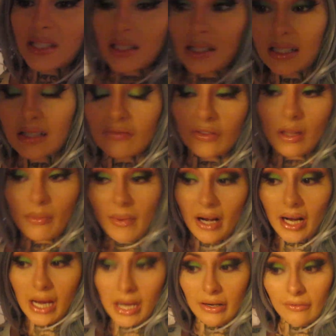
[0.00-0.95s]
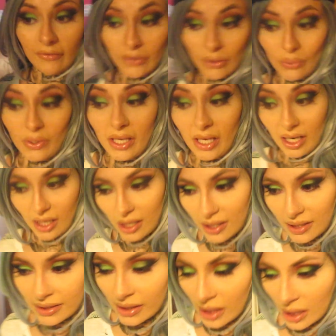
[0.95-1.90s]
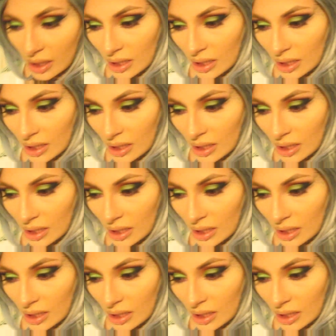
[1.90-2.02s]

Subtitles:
been to this flea market in a few years,